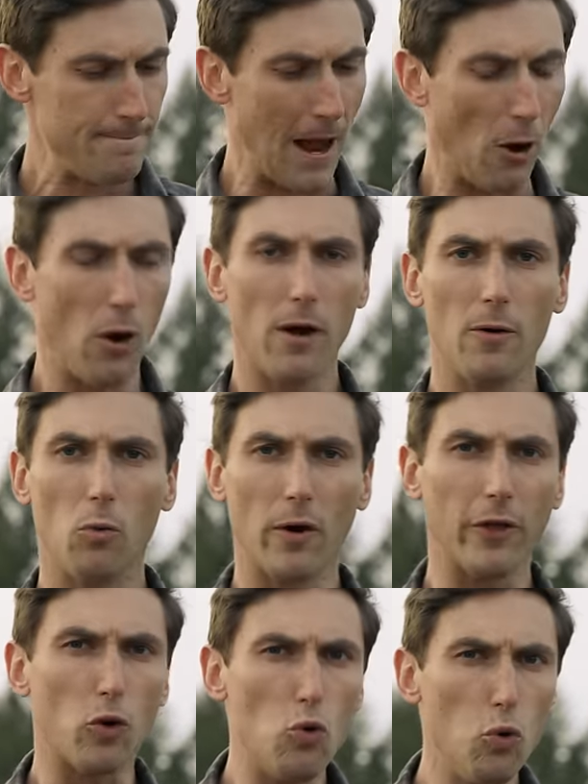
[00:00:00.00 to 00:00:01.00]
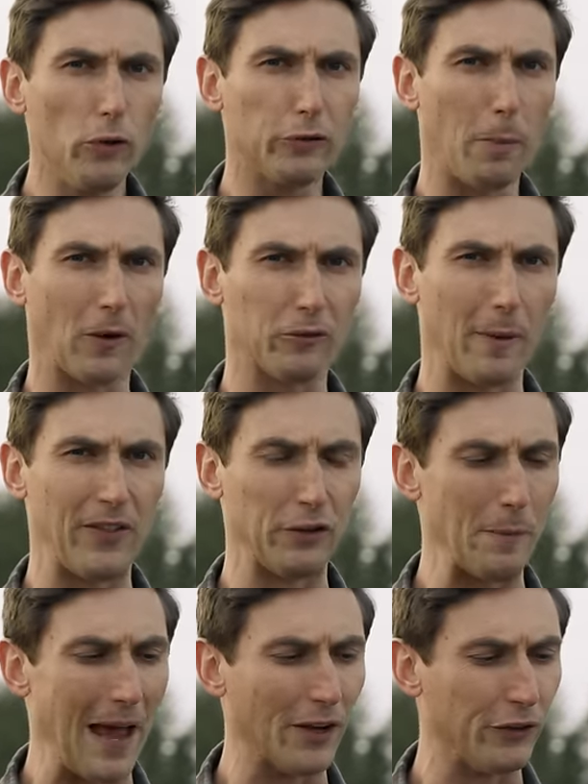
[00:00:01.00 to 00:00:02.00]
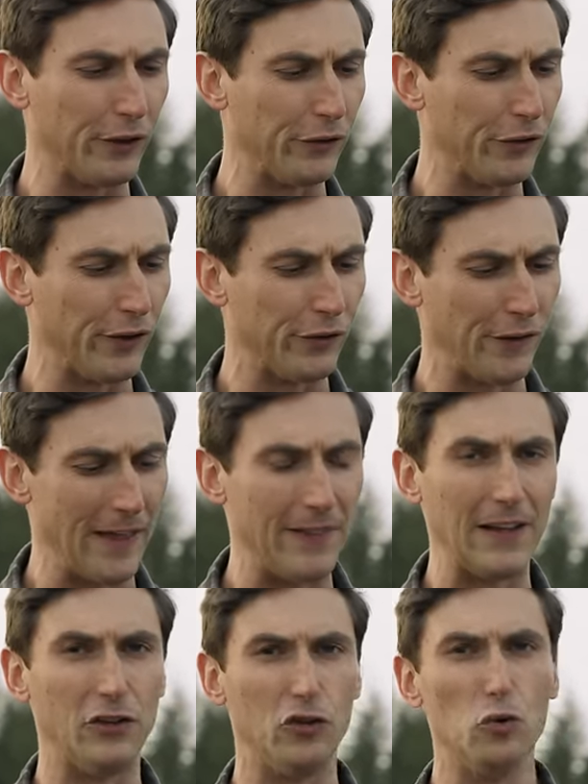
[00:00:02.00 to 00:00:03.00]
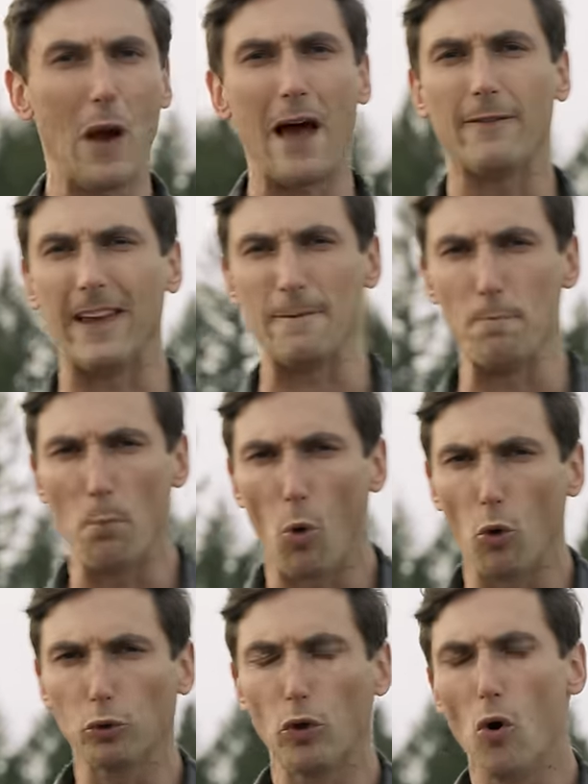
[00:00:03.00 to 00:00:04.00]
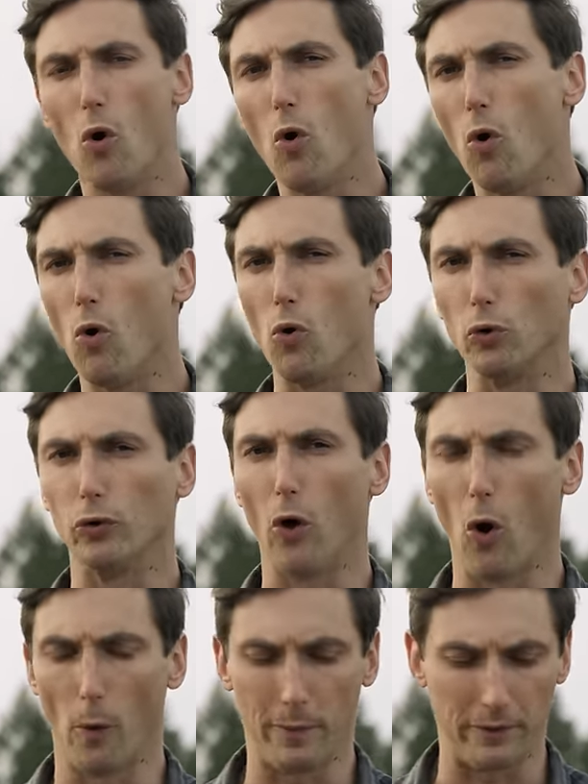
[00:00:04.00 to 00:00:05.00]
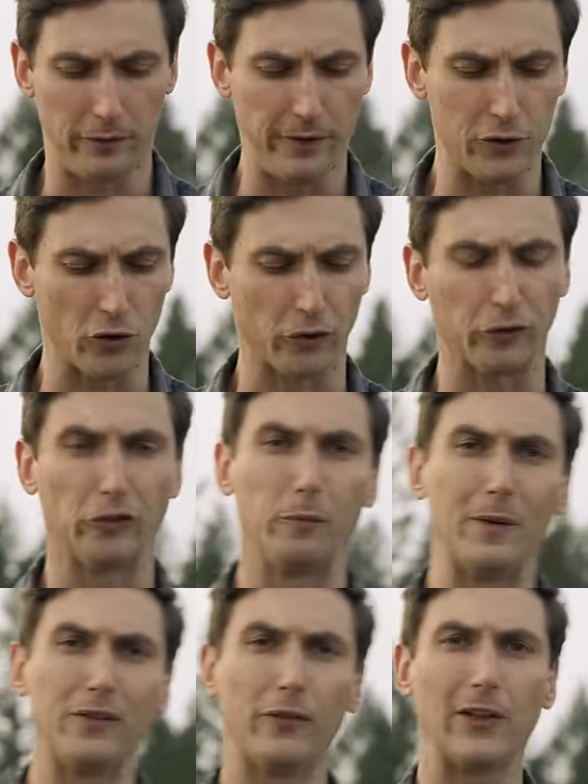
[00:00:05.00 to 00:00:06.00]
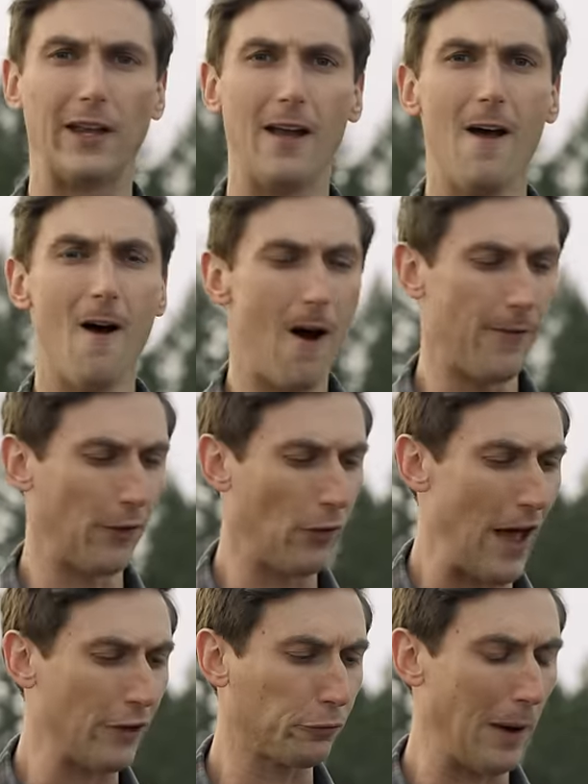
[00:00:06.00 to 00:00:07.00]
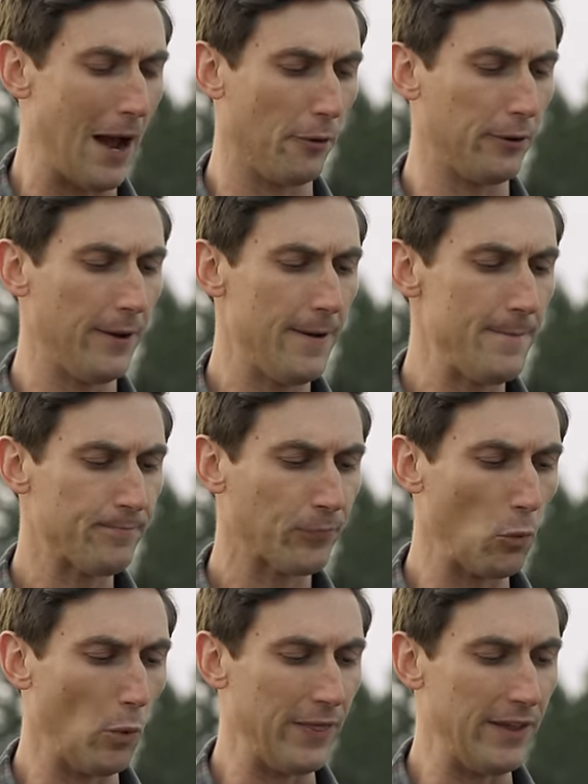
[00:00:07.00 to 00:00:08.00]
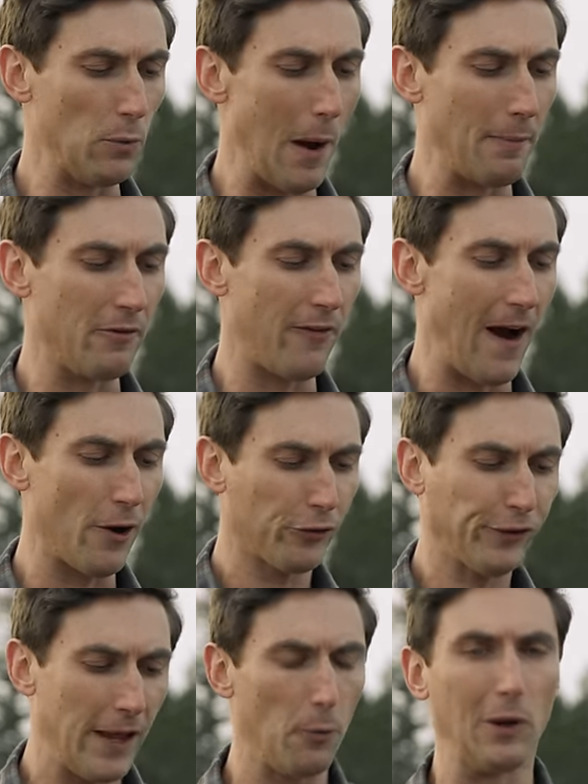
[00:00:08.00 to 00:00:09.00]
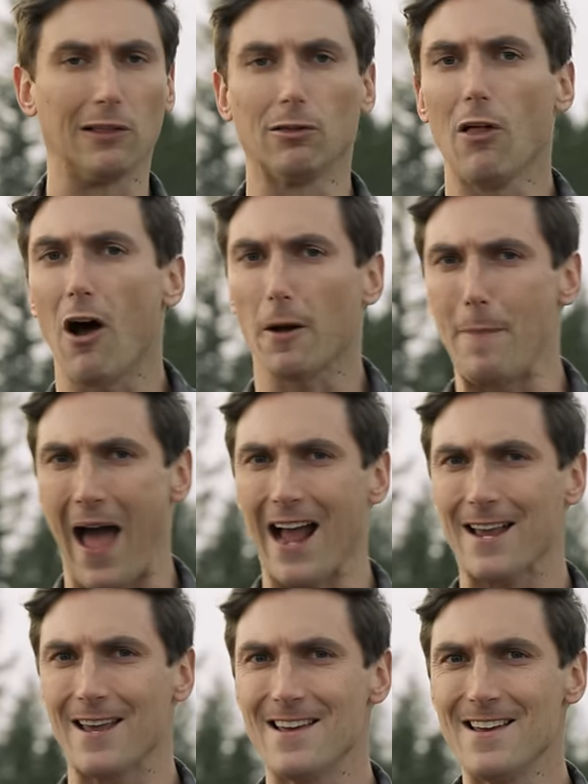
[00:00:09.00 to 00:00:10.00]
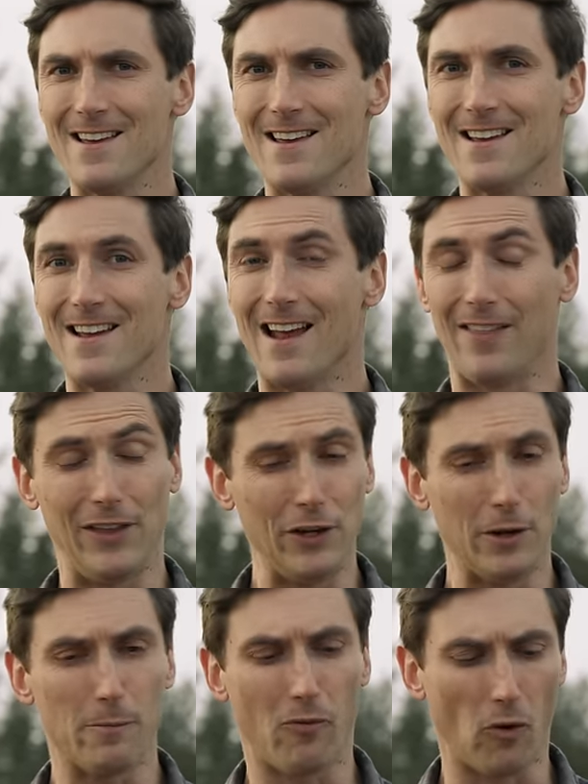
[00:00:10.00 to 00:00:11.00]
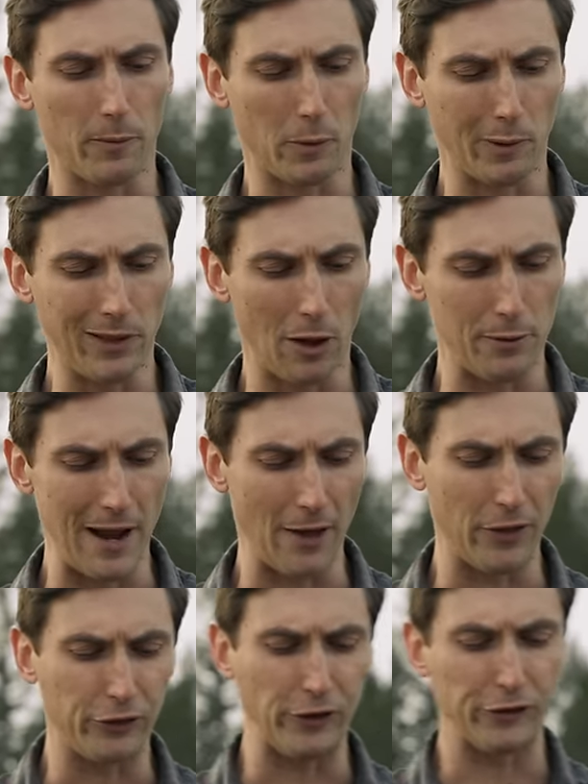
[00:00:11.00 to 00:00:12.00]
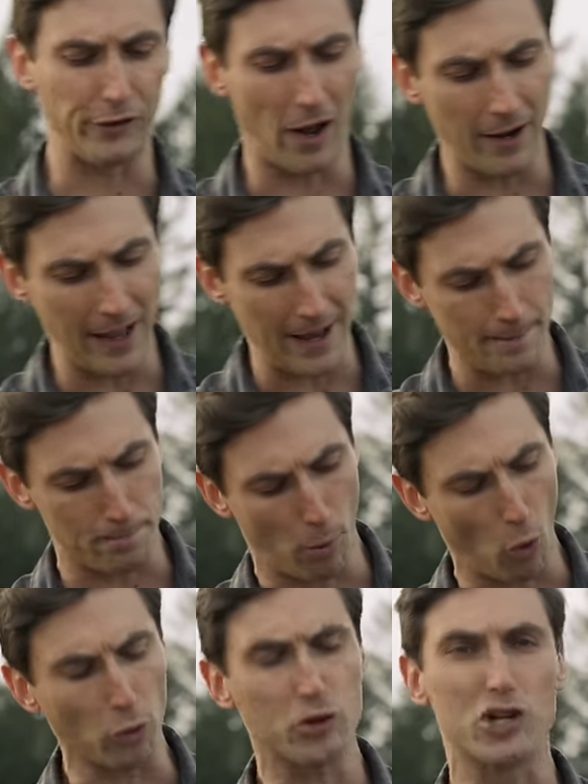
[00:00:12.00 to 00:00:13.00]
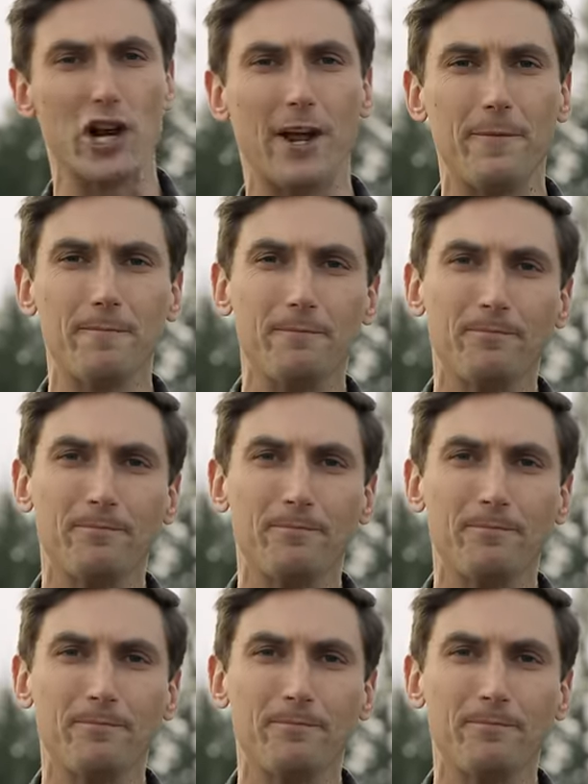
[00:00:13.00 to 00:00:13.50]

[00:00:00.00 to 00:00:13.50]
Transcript: Now, one of the coolest parts about these magazines is that they do have a bolt hold open feature. So specifically on the last round, when the weapon fires, it will lock back and then you can perform your reload. Now, this is not a bullshit